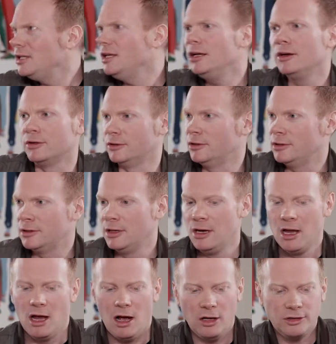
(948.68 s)
years.
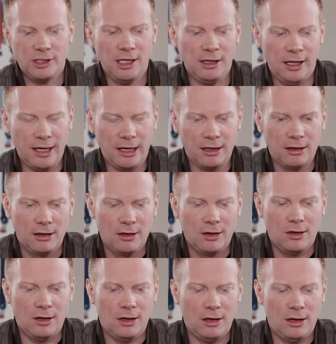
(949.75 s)
I'll say like,
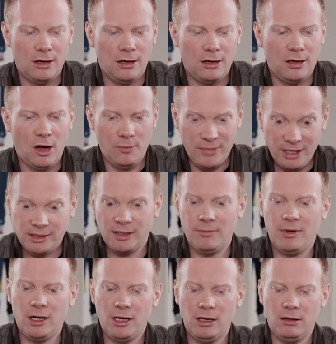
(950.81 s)
I'll meet
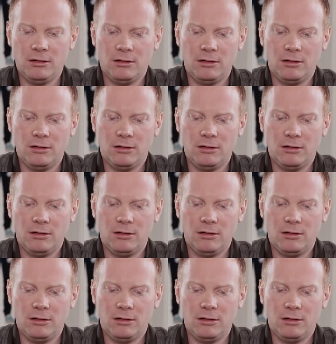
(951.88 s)
somebody